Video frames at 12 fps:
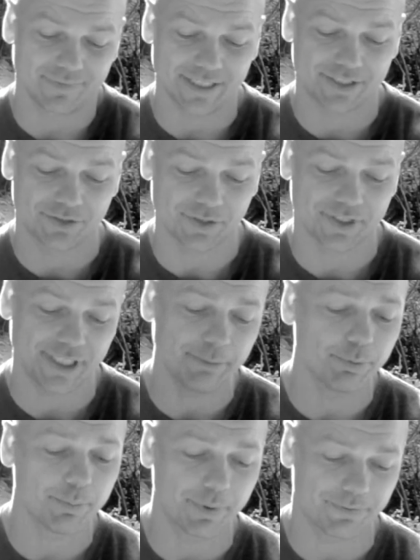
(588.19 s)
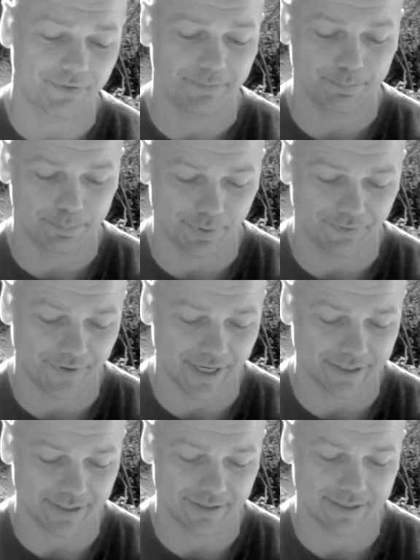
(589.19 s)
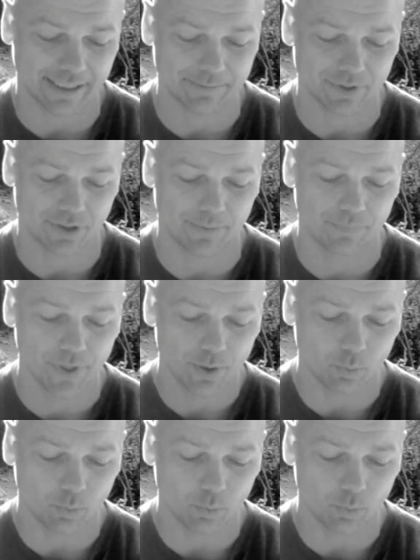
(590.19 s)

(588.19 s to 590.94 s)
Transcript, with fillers: it's sort of simple but profound at the same time.